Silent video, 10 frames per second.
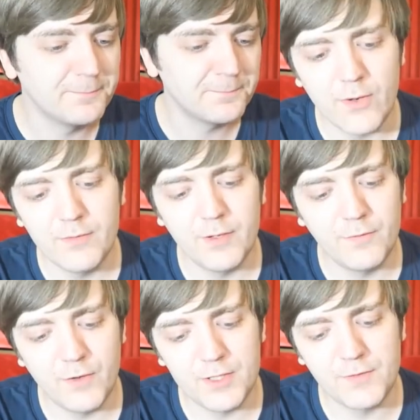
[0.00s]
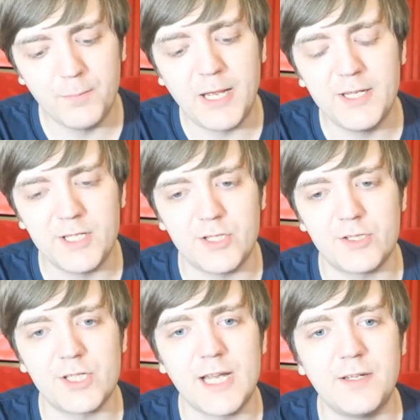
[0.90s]
So over the first few pages you're
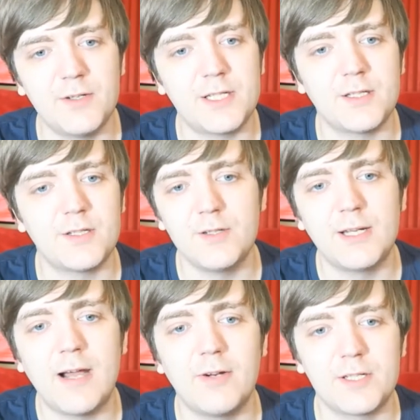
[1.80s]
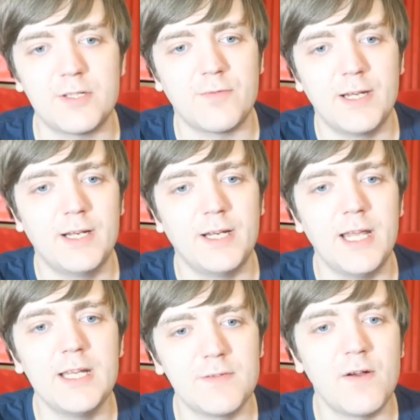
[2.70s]
just getting used to the two characters really and
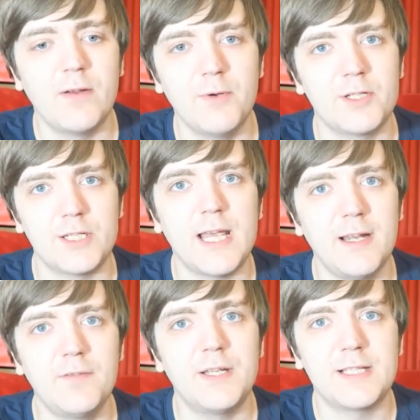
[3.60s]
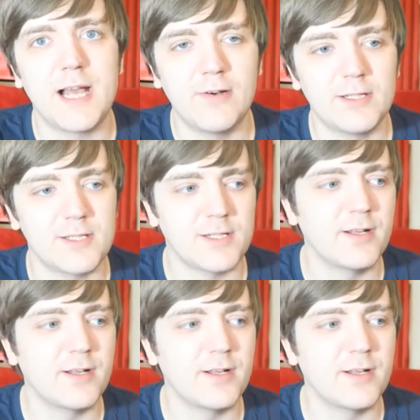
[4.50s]
it is very much a tale of these characters.